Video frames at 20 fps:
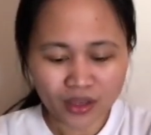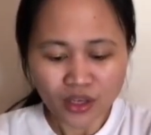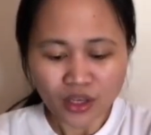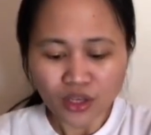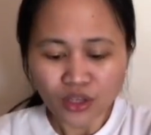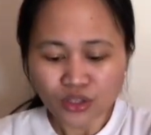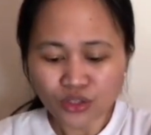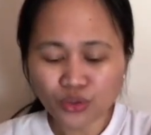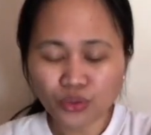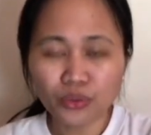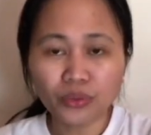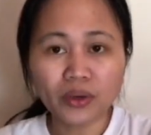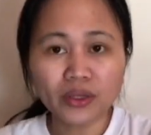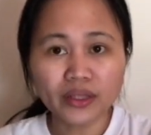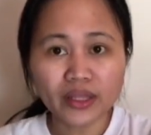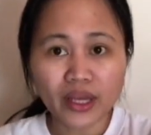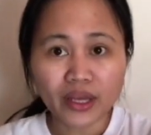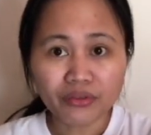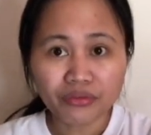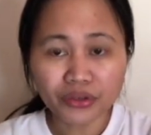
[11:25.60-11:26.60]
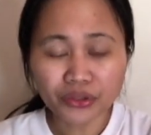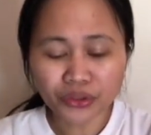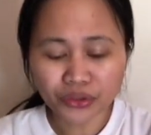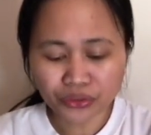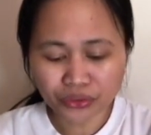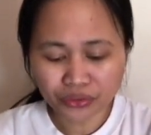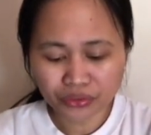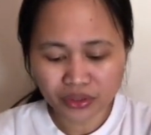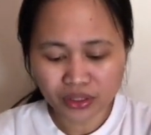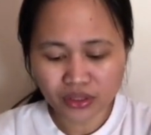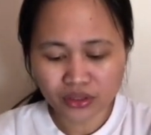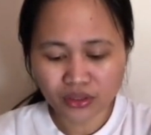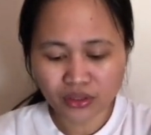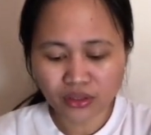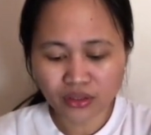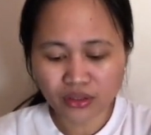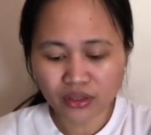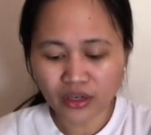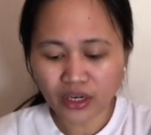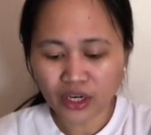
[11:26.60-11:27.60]
So whatever you reason,
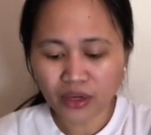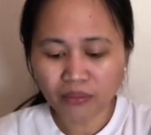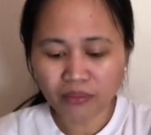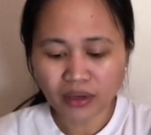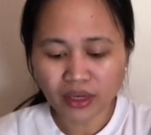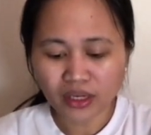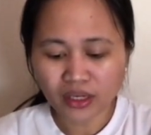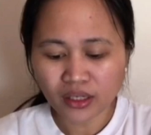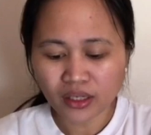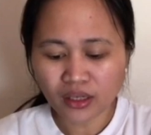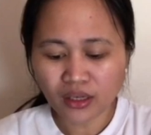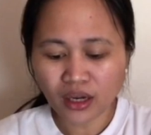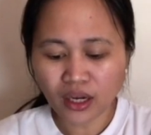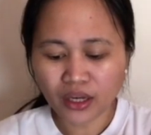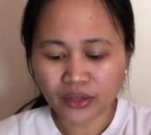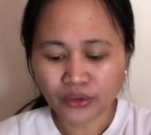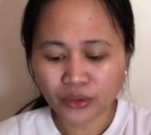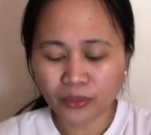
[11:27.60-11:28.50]
there are many other